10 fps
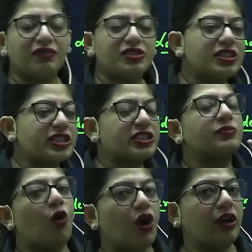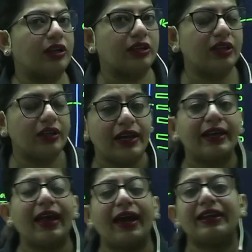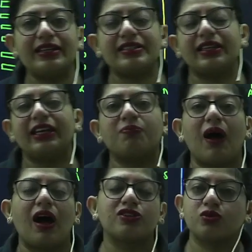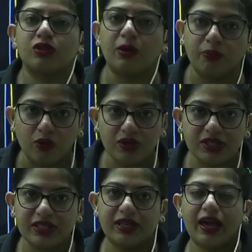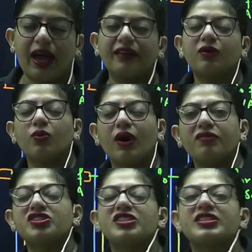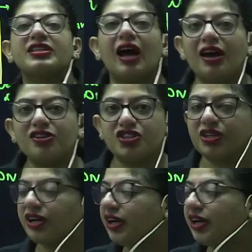is smaller can easily pass through the pores and the one which is larger